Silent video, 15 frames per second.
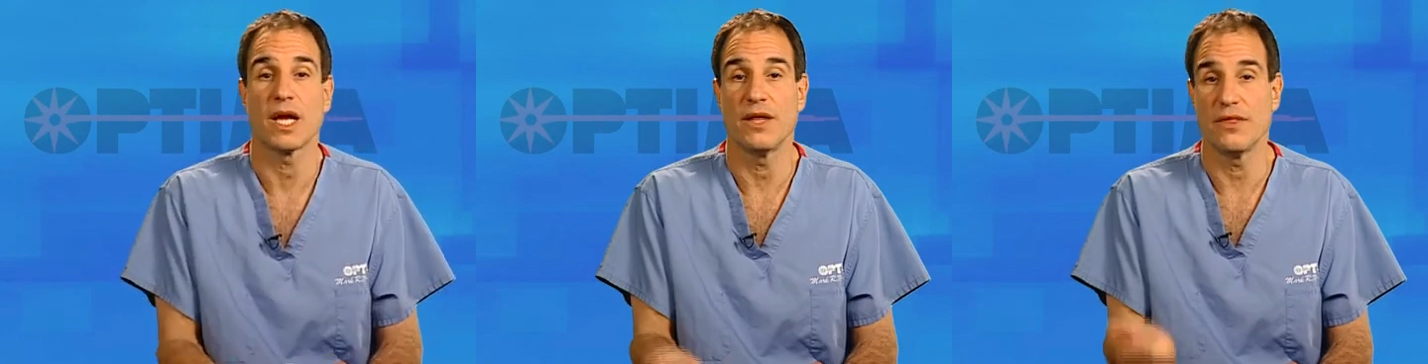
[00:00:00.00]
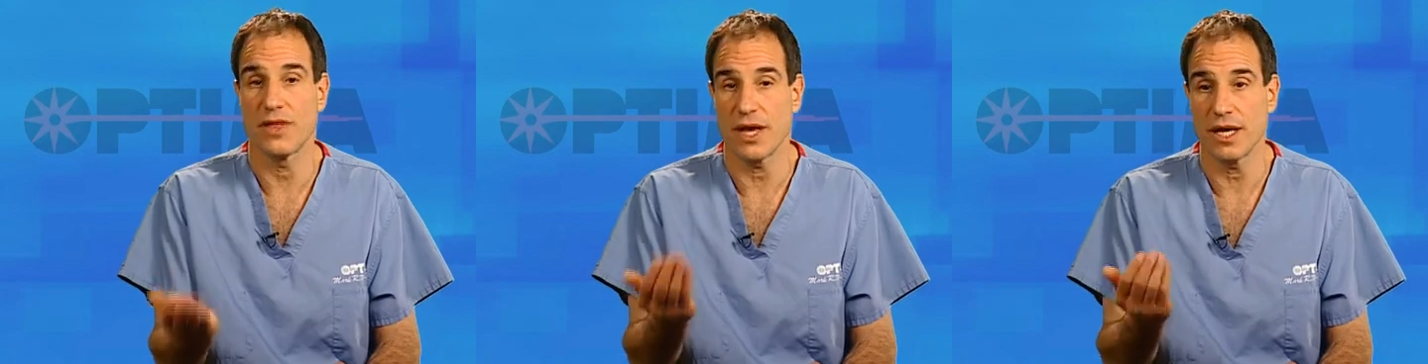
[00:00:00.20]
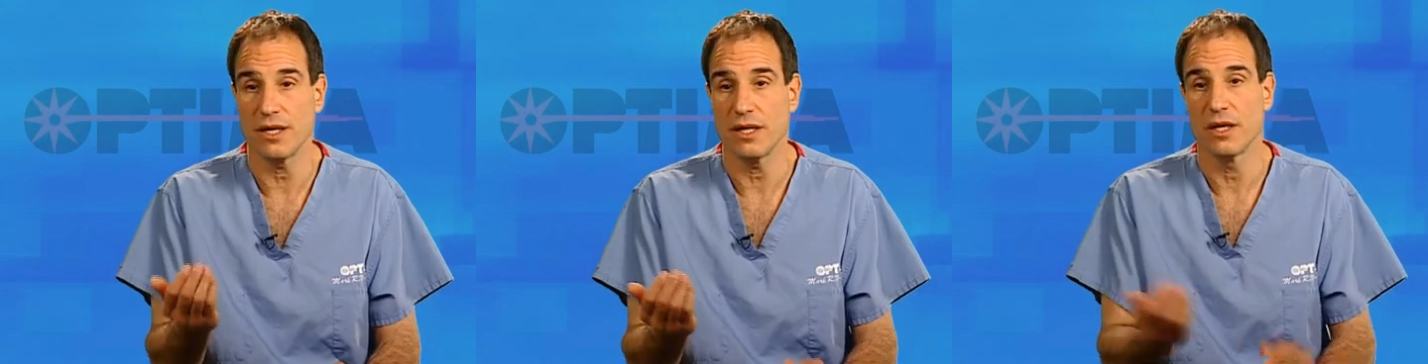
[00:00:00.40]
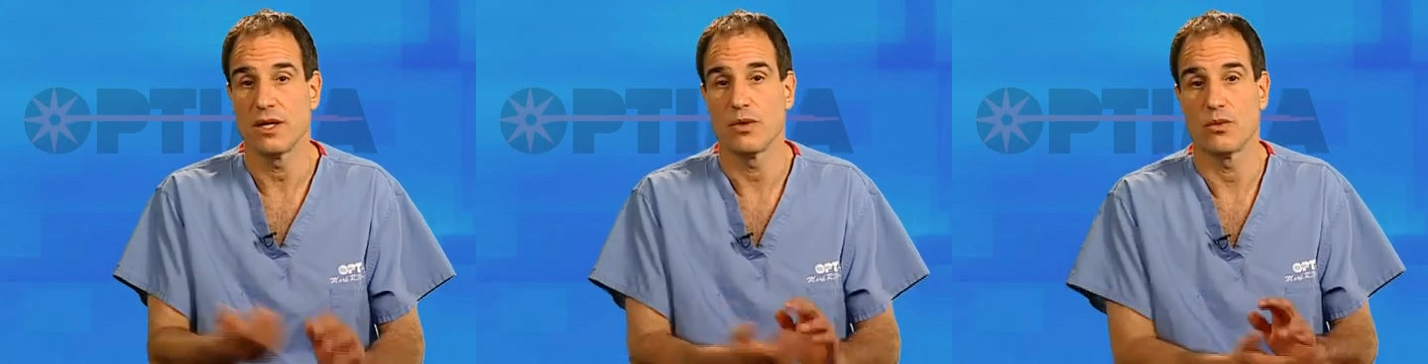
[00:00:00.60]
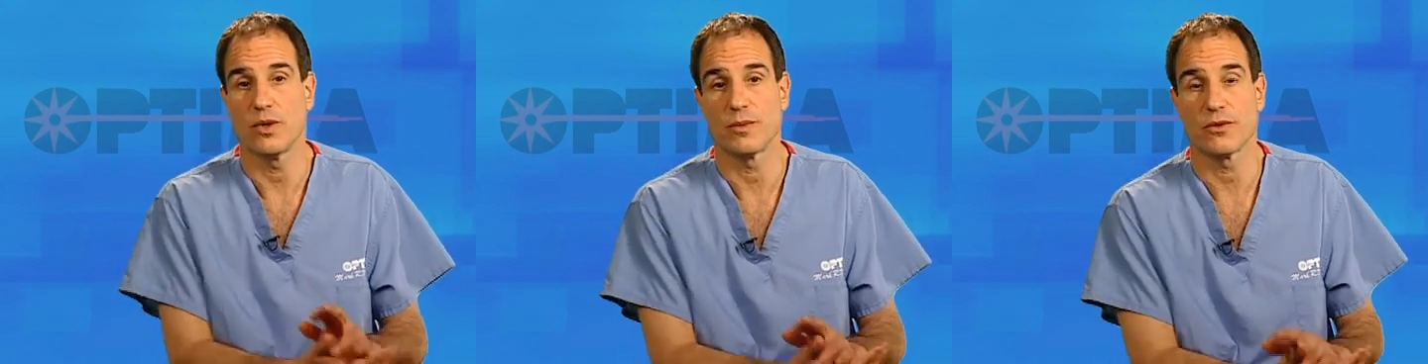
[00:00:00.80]
and then
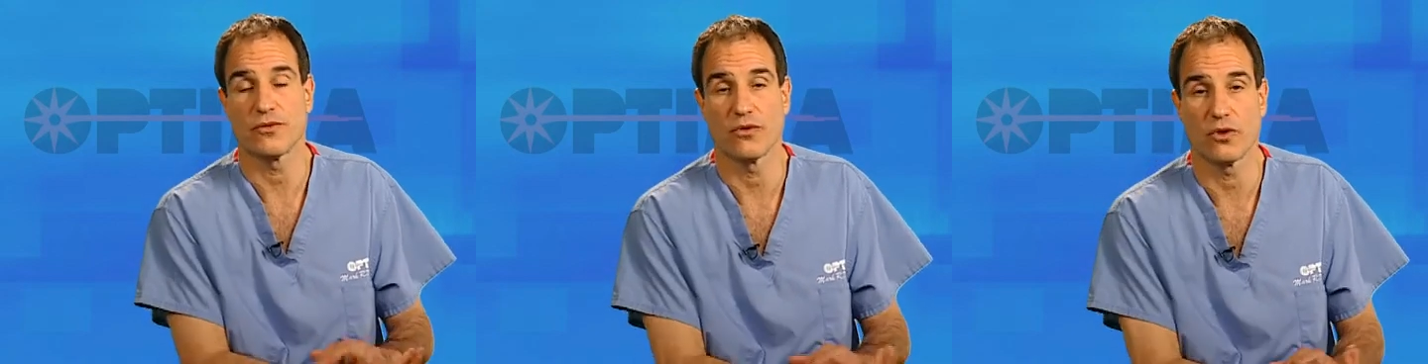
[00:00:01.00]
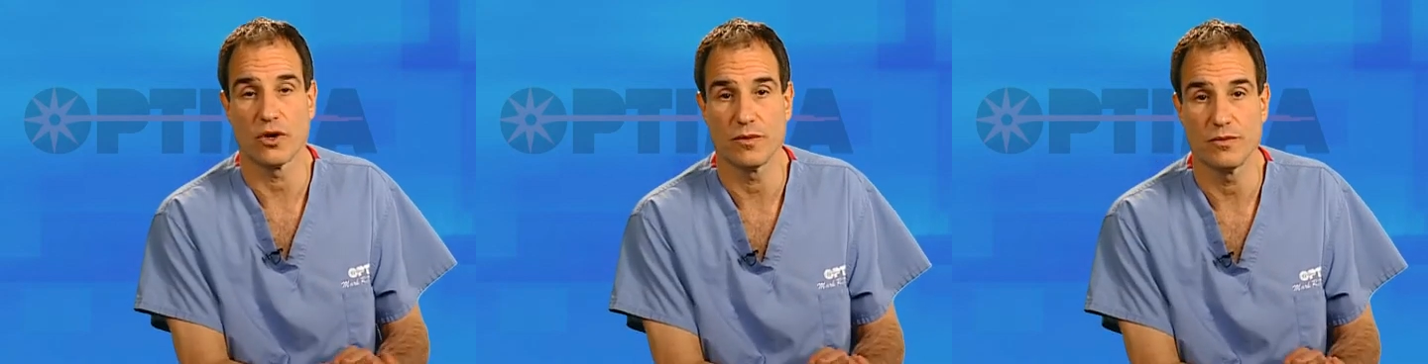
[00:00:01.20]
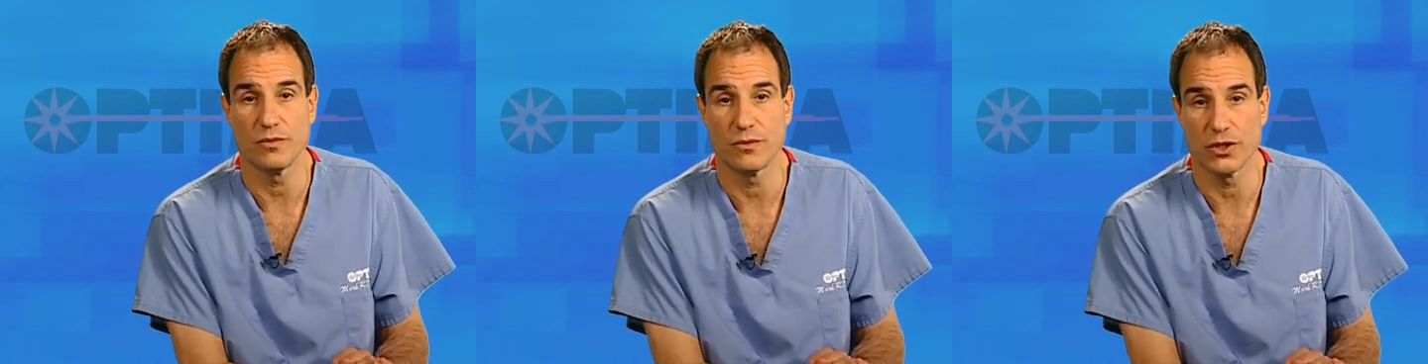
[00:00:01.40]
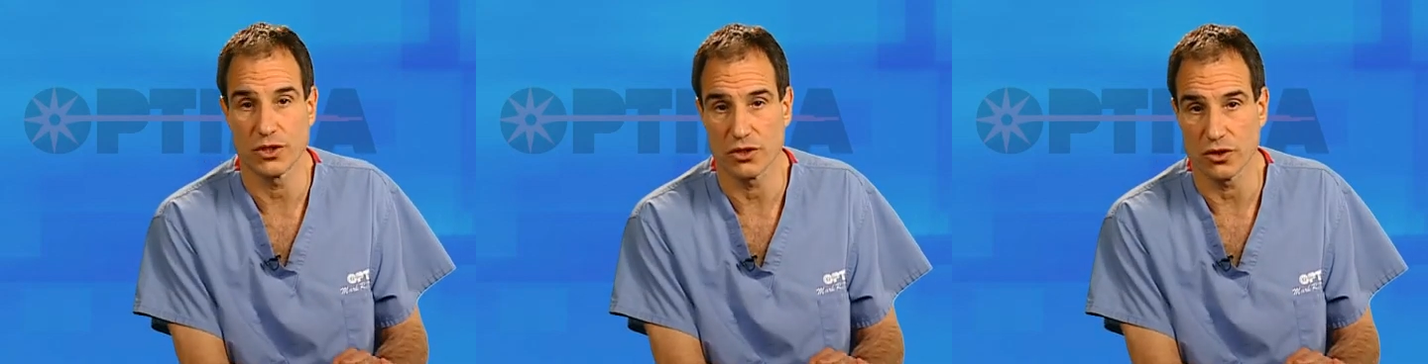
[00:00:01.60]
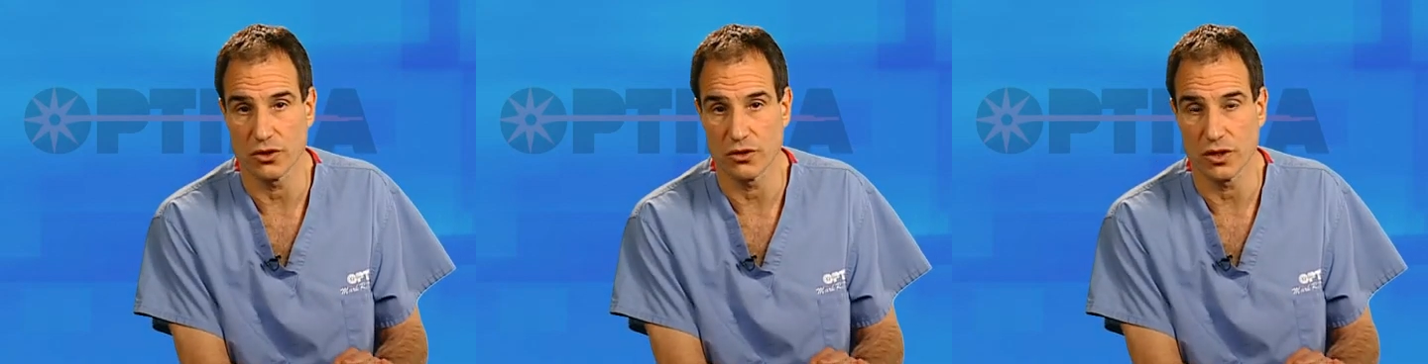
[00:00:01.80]
we perform the
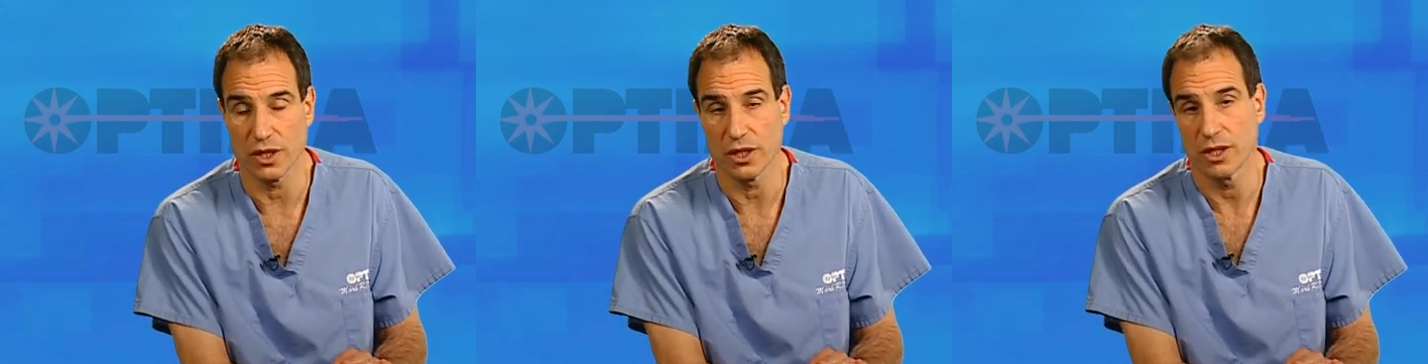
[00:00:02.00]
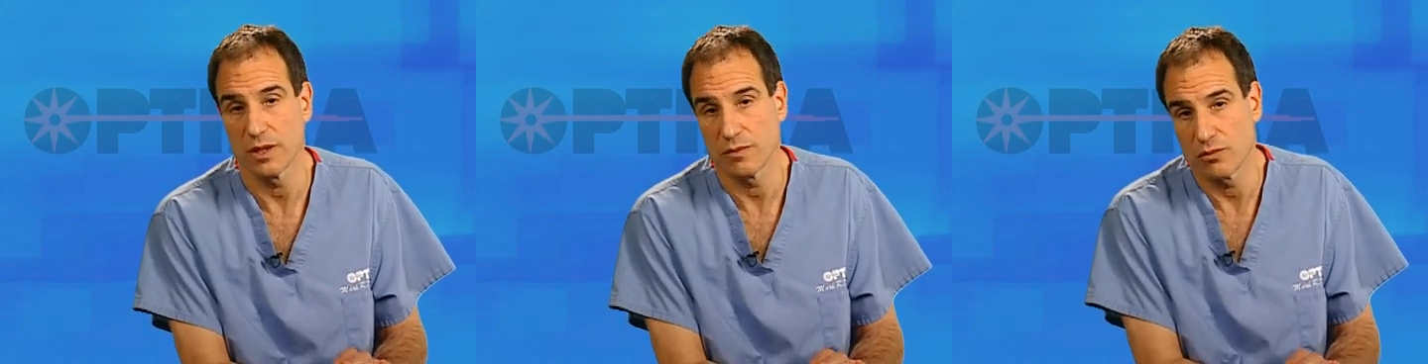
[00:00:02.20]
surgery